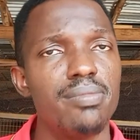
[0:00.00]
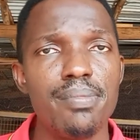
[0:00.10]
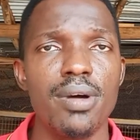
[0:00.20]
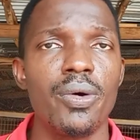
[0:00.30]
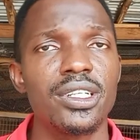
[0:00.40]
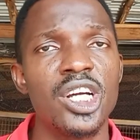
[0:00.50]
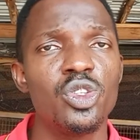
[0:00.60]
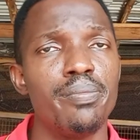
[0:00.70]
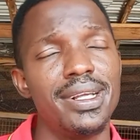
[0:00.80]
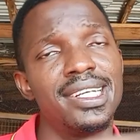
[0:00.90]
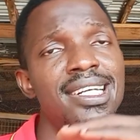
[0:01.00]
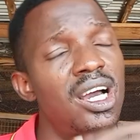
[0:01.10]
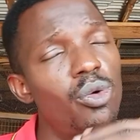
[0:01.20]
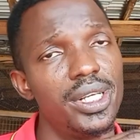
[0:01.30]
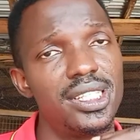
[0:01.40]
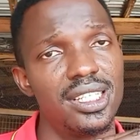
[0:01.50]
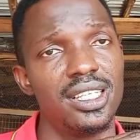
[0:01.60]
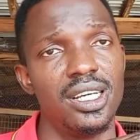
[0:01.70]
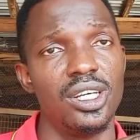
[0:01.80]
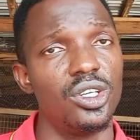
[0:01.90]
Remember, we're trying to maintain that weight
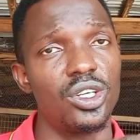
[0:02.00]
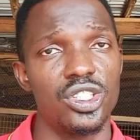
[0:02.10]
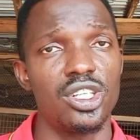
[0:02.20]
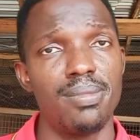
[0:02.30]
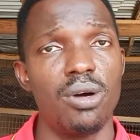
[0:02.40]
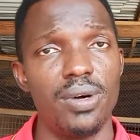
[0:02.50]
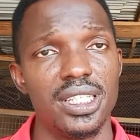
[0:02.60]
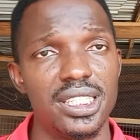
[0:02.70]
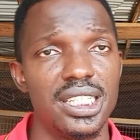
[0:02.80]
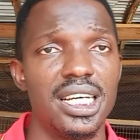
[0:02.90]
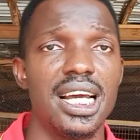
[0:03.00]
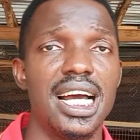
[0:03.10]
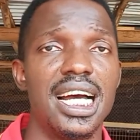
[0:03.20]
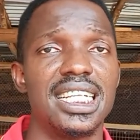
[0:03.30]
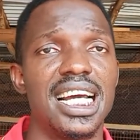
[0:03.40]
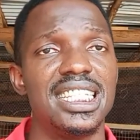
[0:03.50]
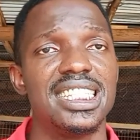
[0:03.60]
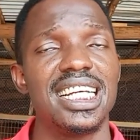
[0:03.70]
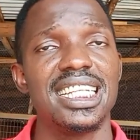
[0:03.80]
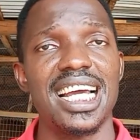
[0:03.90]
your customer wants, and at
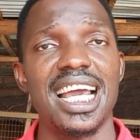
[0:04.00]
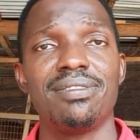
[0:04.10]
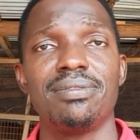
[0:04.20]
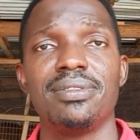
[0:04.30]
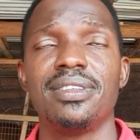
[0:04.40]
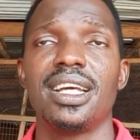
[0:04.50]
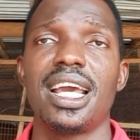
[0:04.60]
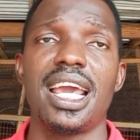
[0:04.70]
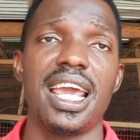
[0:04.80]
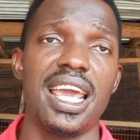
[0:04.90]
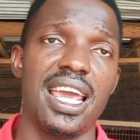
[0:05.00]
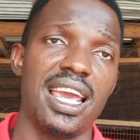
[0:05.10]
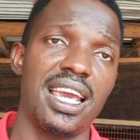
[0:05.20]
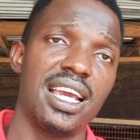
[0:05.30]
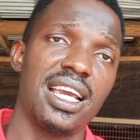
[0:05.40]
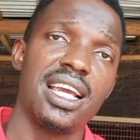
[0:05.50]
the same time, um,